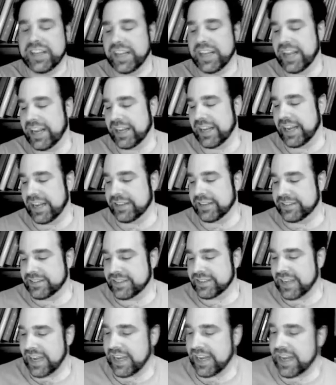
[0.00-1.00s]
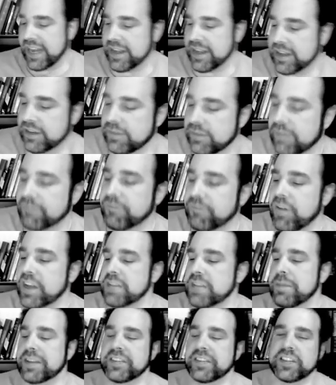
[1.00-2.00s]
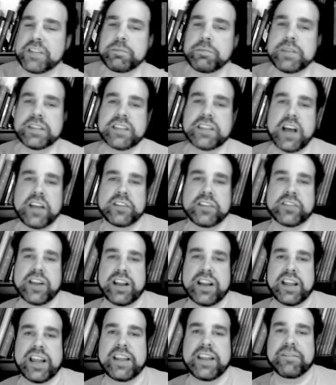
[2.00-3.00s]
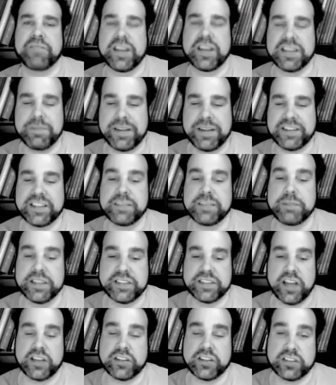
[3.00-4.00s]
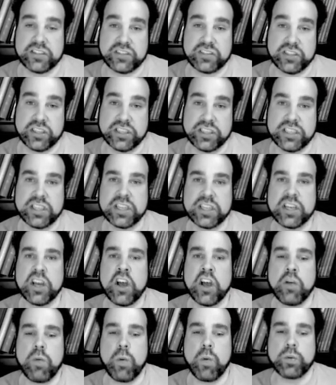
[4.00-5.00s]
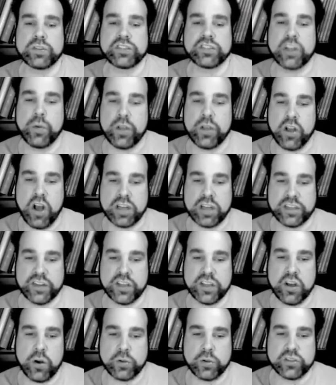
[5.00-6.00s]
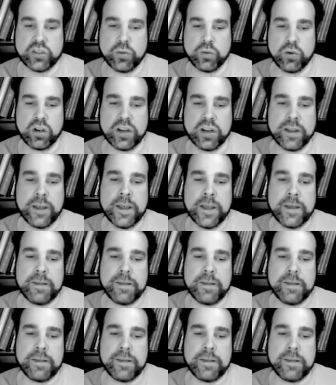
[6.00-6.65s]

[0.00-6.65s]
It it's it, it fundamentally misunder it fundamentally misunderstood what was going on in the culture war.